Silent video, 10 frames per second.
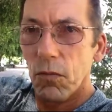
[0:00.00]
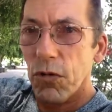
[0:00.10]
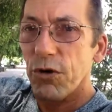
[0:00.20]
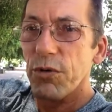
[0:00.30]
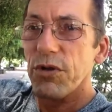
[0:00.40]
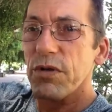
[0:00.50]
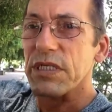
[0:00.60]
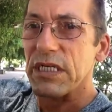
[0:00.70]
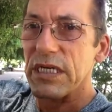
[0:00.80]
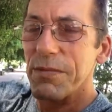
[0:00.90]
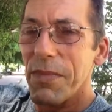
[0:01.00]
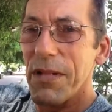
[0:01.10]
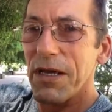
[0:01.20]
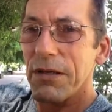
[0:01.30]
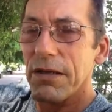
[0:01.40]
work with you as a
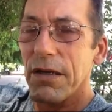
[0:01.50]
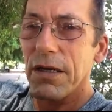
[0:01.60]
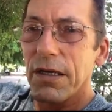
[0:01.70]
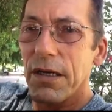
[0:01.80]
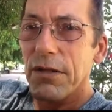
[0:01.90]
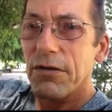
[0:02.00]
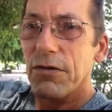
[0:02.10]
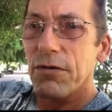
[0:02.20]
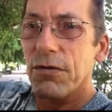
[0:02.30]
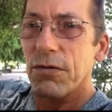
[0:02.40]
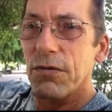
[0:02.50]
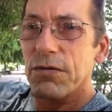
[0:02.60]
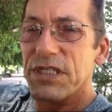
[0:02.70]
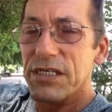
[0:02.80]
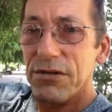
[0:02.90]
teammate, to
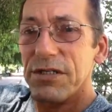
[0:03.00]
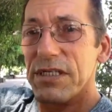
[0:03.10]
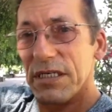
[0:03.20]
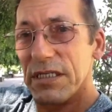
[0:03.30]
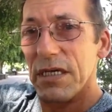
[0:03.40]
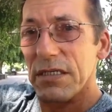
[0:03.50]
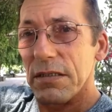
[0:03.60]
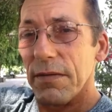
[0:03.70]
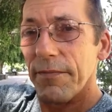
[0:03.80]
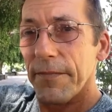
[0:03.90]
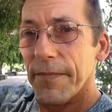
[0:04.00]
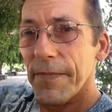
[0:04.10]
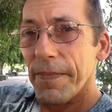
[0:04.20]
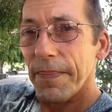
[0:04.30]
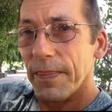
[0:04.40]
see your success.
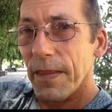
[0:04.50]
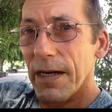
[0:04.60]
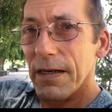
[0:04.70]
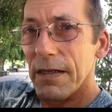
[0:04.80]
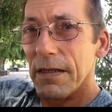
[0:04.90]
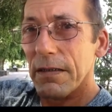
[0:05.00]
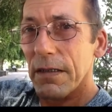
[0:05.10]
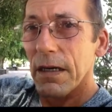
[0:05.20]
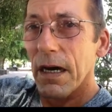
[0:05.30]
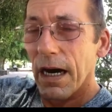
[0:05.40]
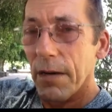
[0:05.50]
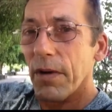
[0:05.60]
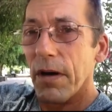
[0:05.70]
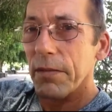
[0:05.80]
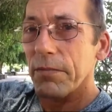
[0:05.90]

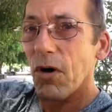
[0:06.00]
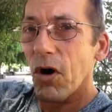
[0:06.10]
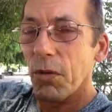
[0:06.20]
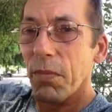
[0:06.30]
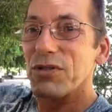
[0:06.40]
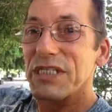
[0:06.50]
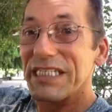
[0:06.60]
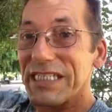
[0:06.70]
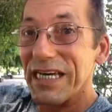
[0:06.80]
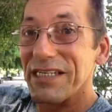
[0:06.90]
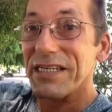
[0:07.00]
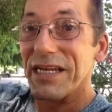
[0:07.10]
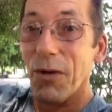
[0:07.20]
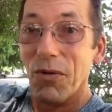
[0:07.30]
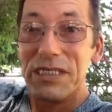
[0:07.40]
I'm all about success,
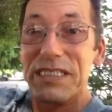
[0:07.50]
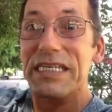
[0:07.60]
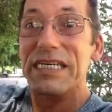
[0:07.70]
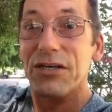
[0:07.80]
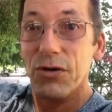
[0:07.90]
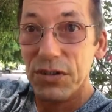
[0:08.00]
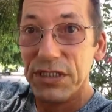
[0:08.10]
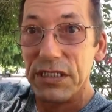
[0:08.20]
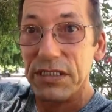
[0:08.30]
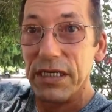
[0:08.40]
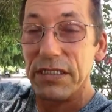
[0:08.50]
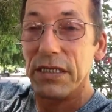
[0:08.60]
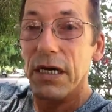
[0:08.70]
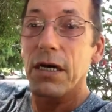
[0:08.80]
and I want to see your success.